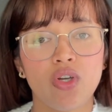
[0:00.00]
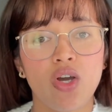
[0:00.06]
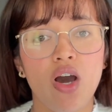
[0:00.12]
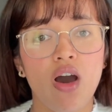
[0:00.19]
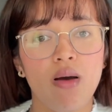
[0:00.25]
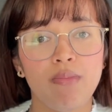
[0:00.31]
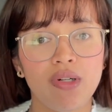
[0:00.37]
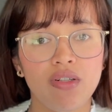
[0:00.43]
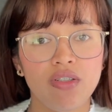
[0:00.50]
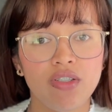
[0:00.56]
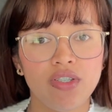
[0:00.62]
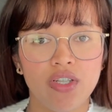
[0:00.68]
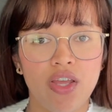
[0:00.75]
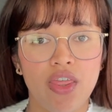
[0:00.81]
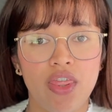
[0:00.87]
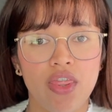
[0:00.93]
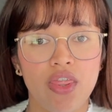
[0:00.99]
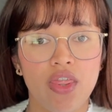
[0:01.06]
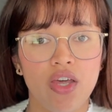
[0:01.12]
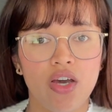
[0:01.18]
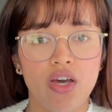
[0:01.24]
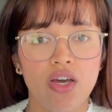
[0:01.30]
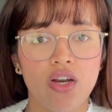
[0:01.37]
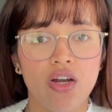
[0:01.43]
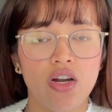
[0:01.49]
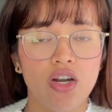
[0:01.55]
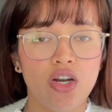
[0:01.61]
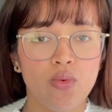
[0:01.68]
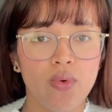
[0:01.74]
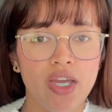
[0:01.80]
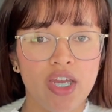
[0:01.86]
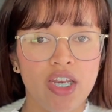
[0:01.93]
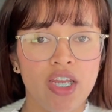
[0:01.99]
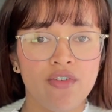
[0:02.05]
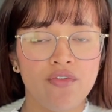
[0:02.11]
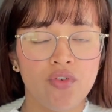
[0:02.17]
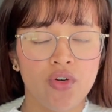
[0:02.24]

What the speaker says: couples that are waiting